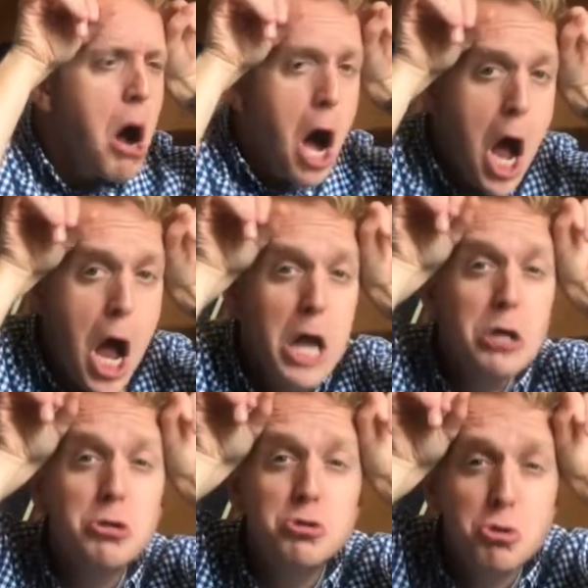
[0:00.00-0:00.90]

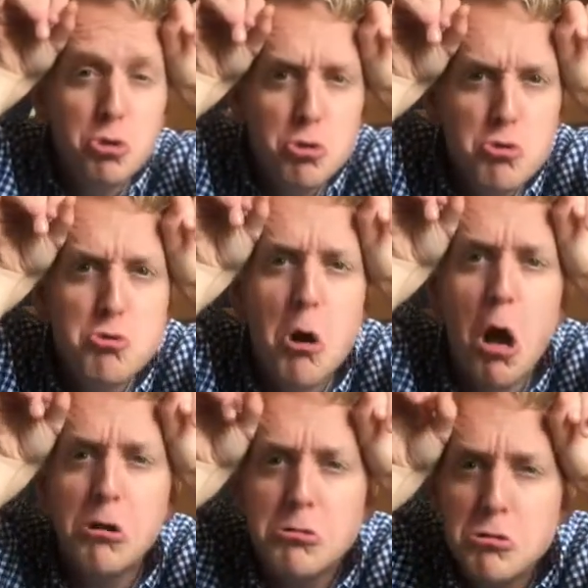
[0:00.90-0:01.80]
I do
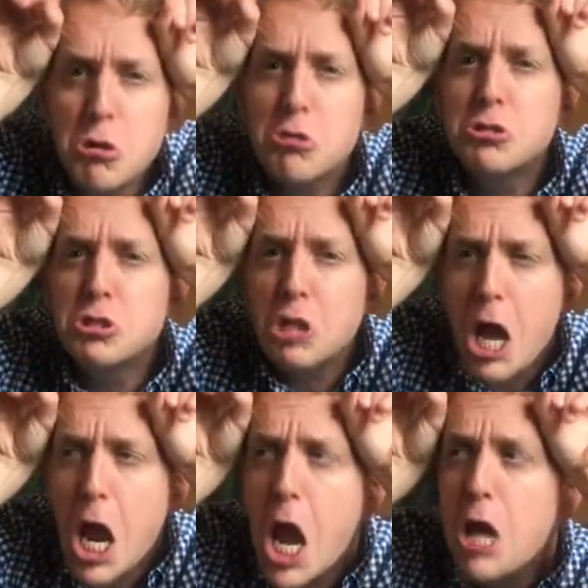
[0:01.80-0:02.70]

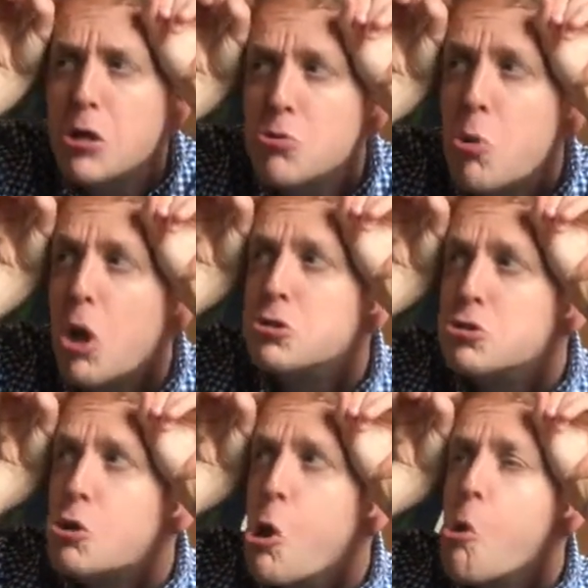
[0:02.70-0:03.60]
understand
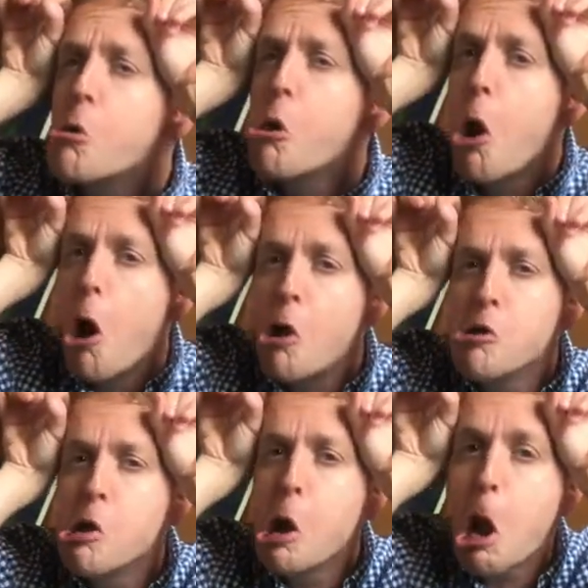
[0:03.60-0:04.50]
what's going on
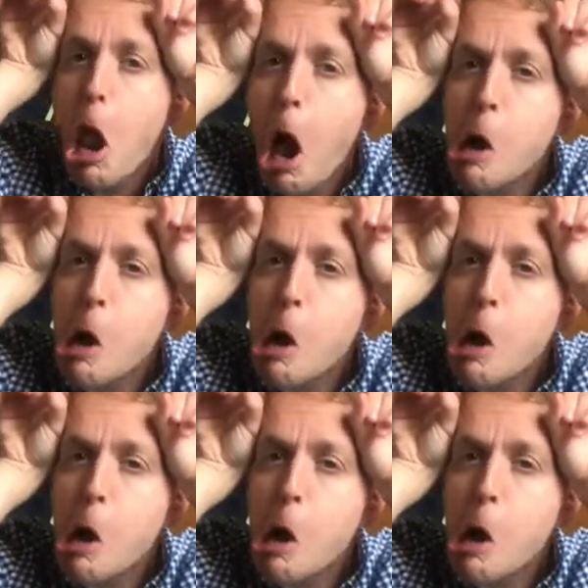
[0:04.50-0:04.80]
here.